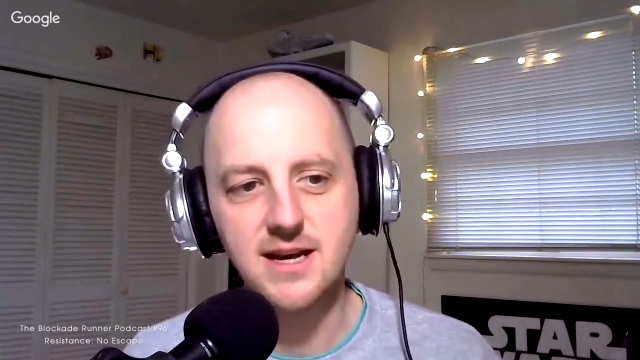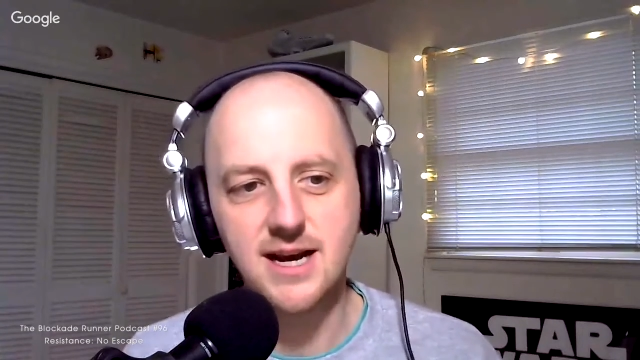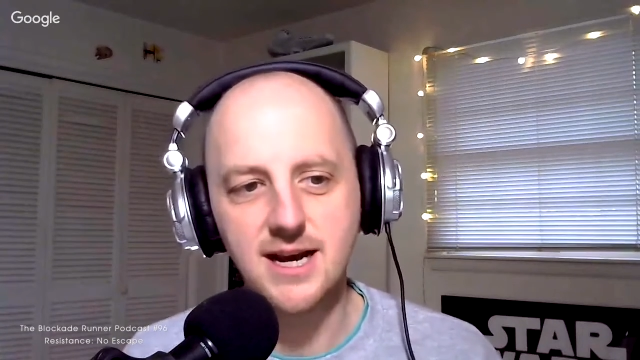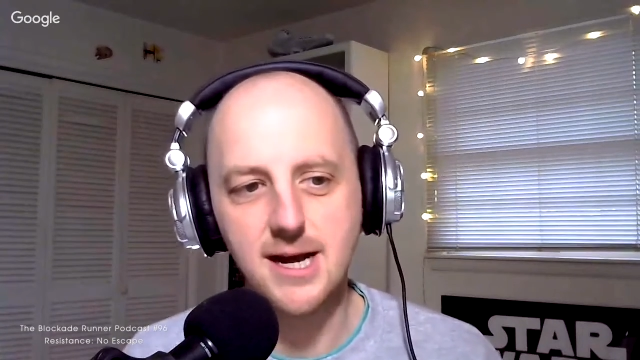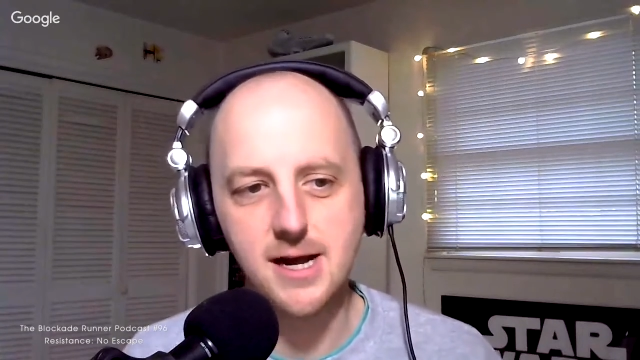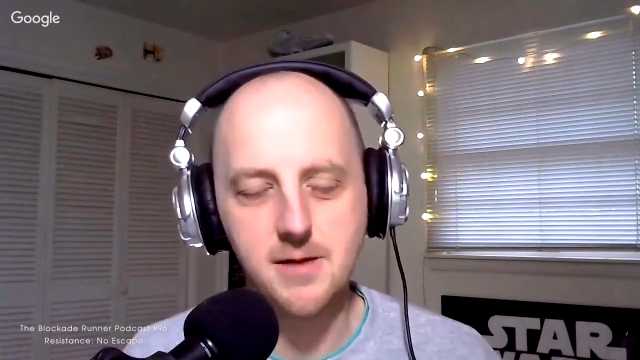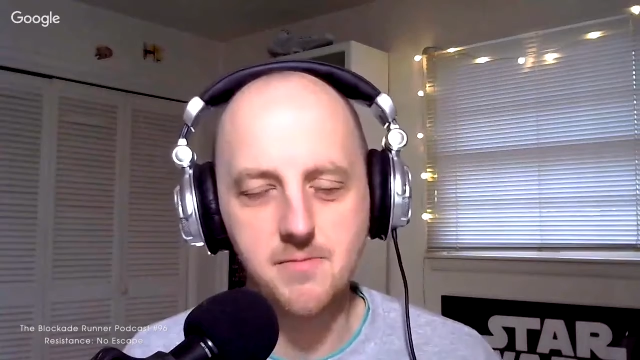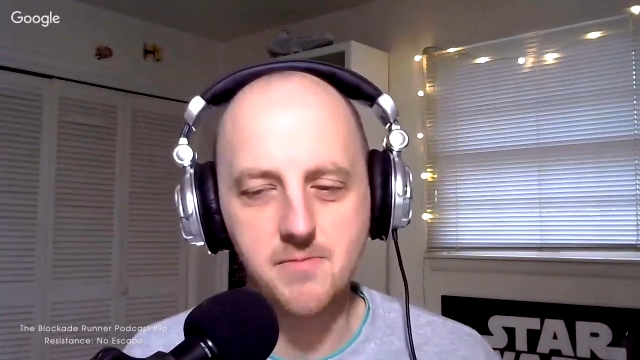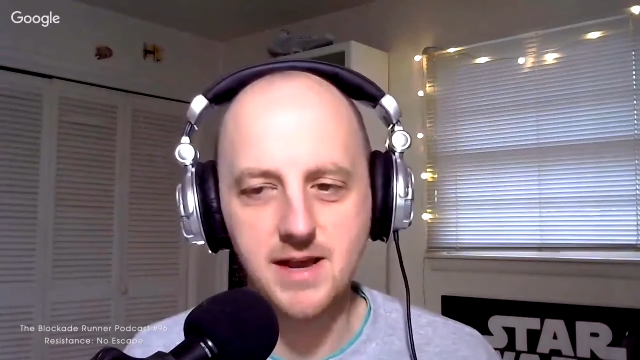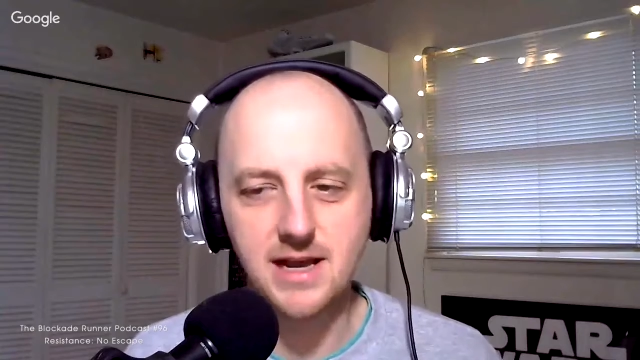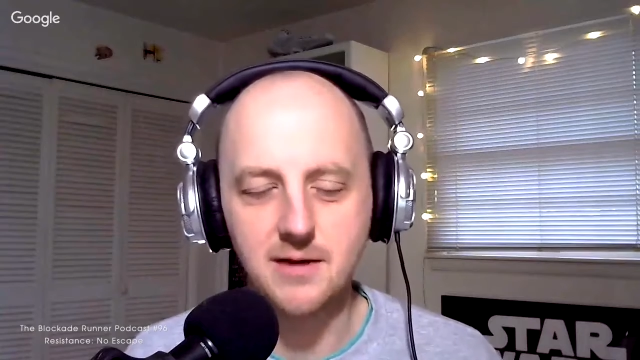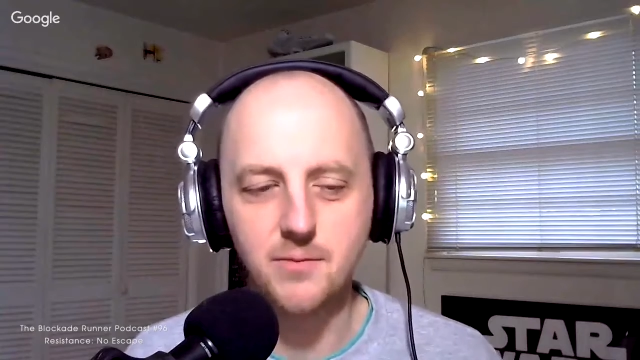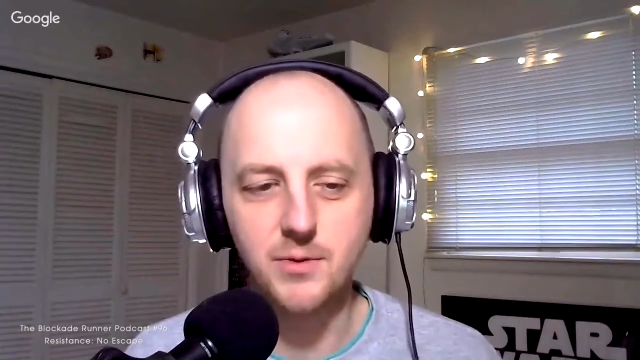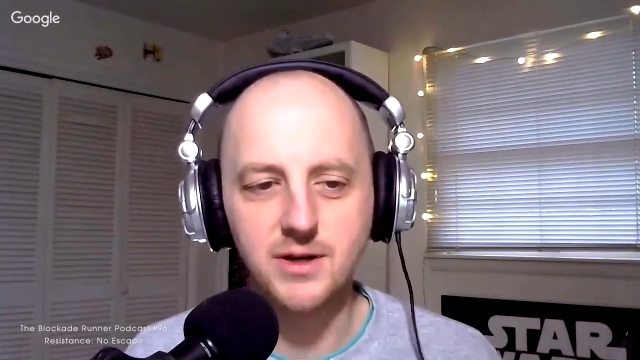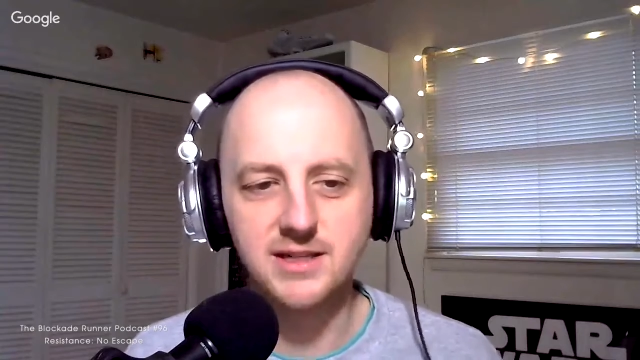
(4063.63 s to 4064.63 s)
and
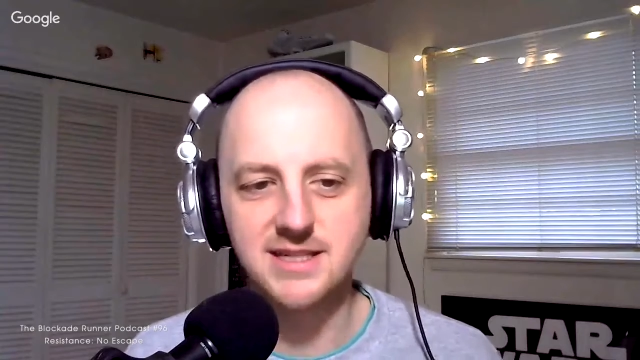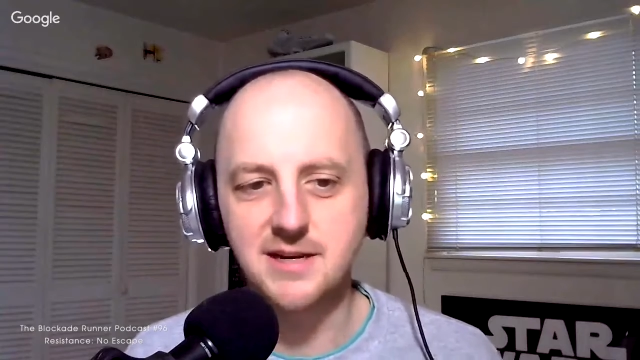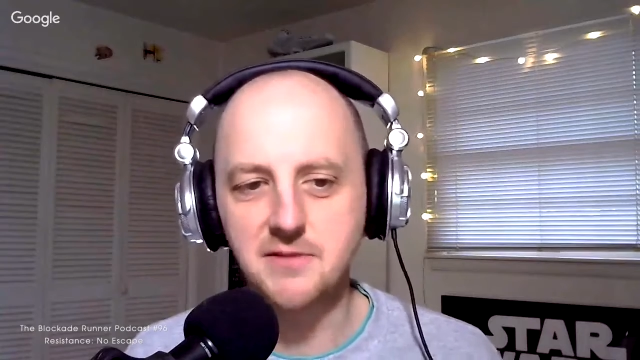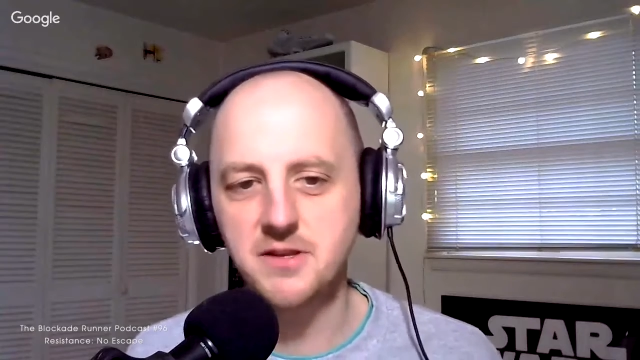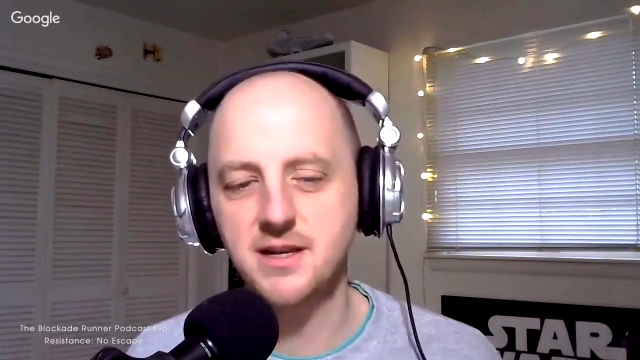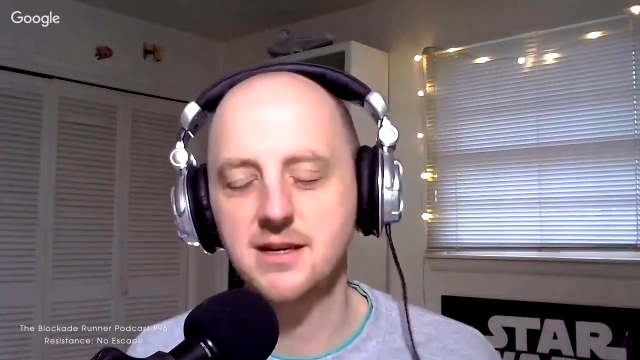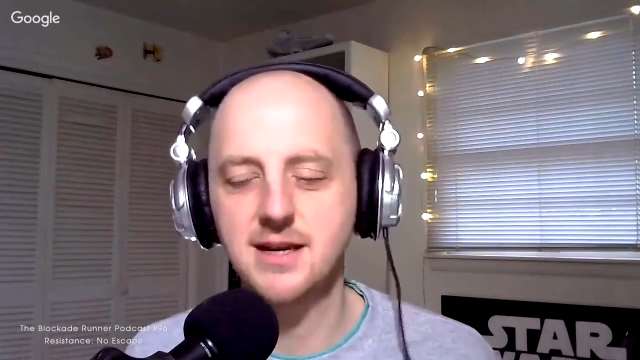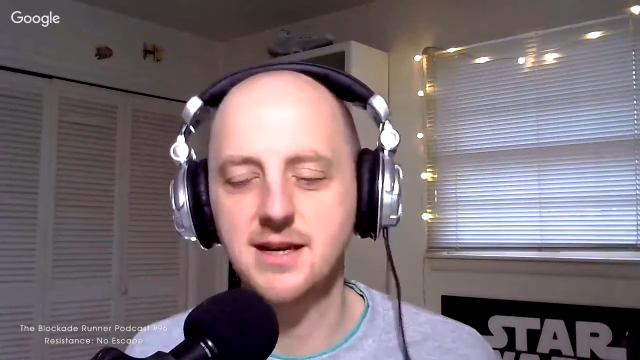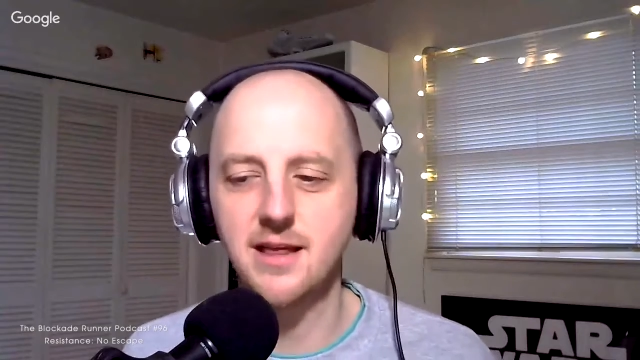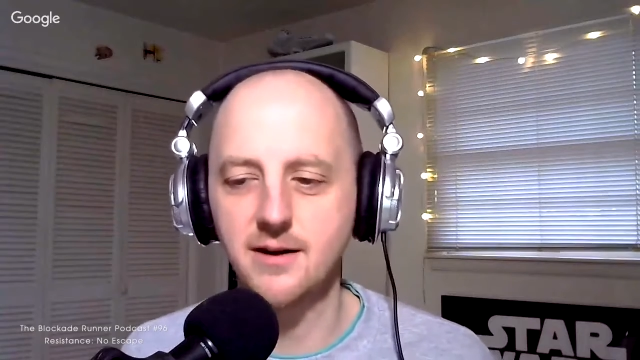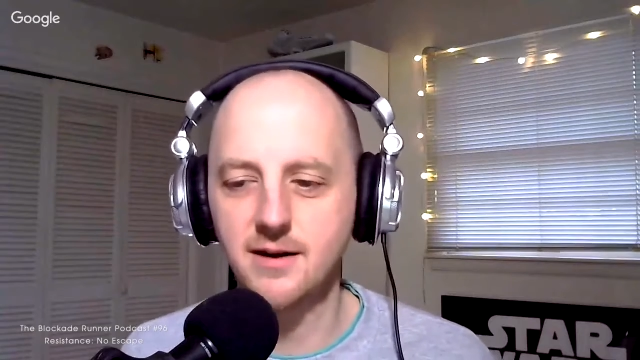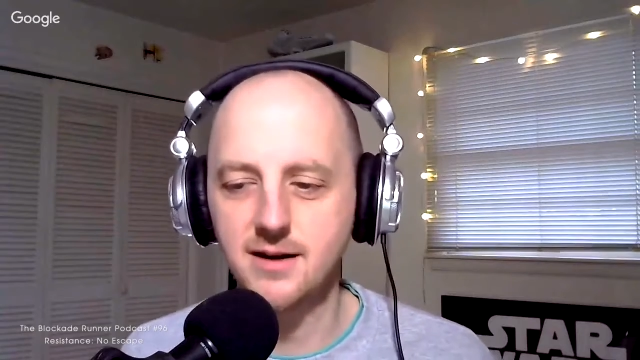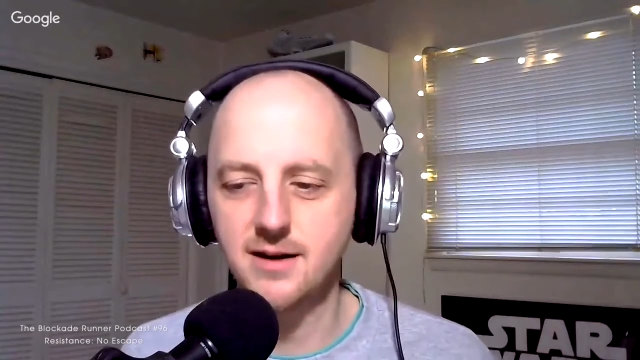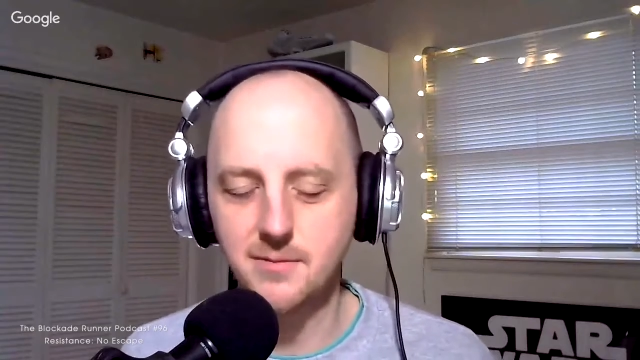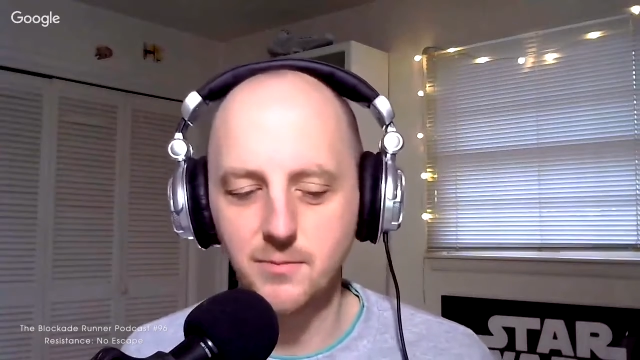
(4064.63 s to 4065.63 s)
it brings everything
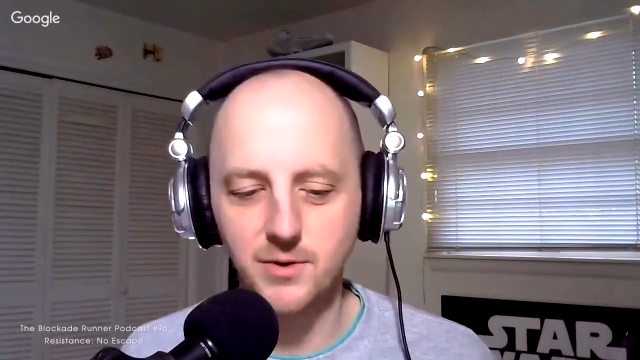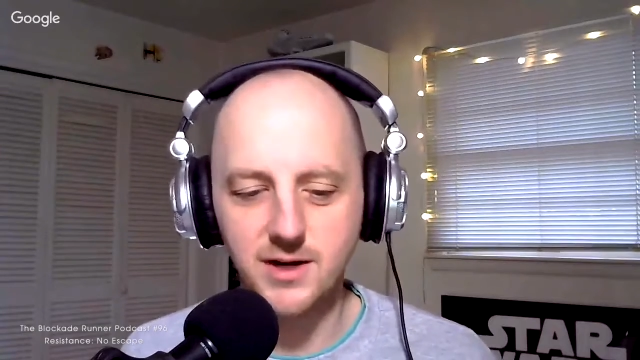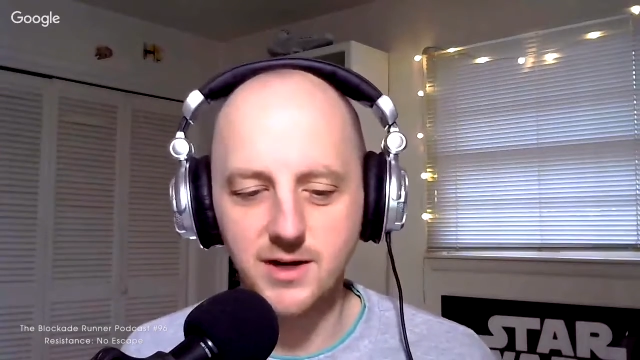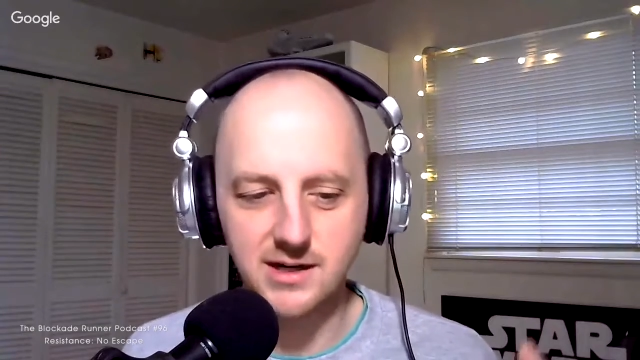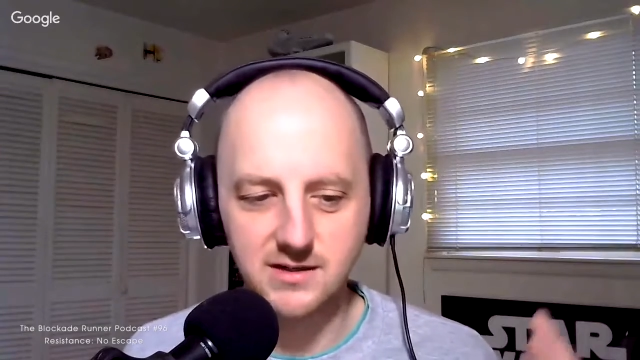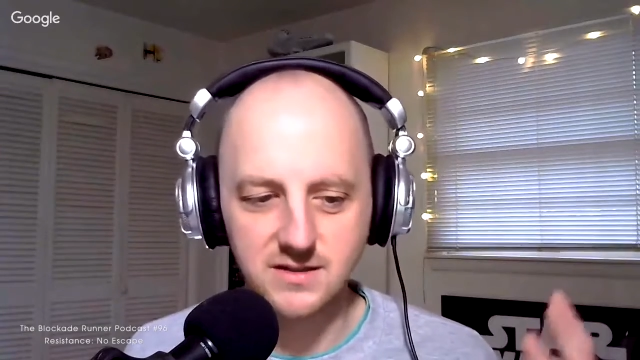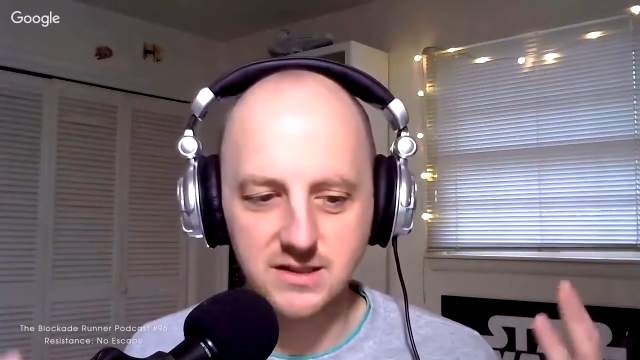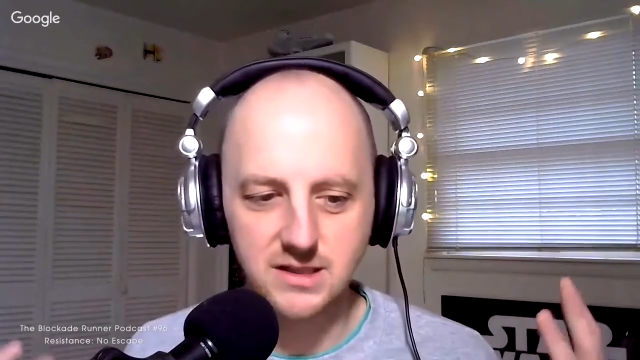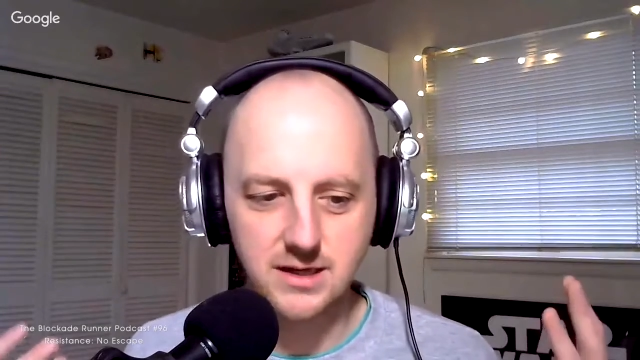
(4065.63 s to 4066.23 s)
together. It brings